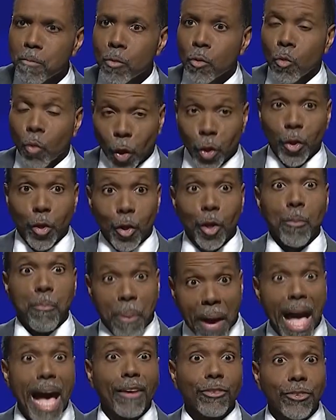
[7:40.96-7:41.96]
Well, you the
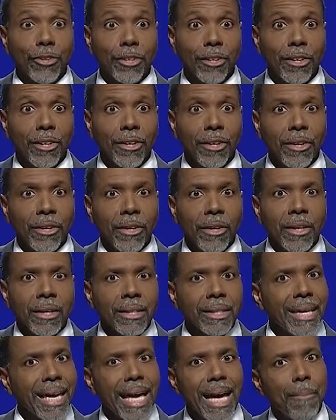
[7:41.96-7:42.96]
pastor.
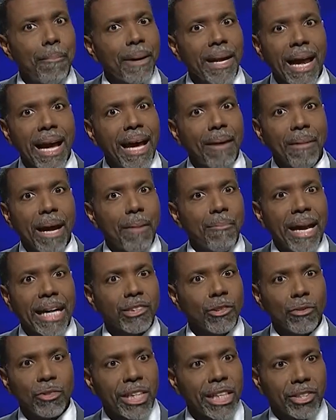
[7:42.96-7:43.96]
Yeah, but I, I'm not
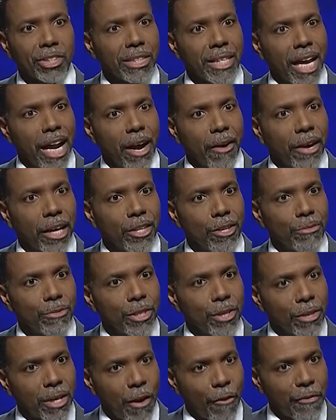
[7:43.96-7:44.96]
no dictionary. You,
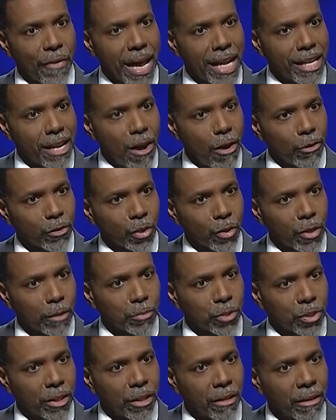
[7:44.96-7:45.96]
you go find your own
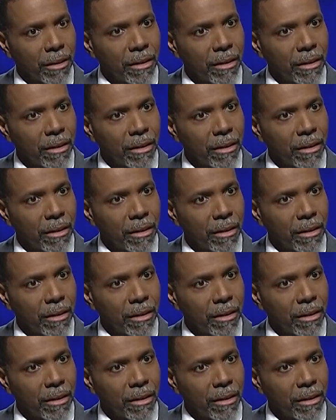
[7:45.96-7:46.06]
scripture.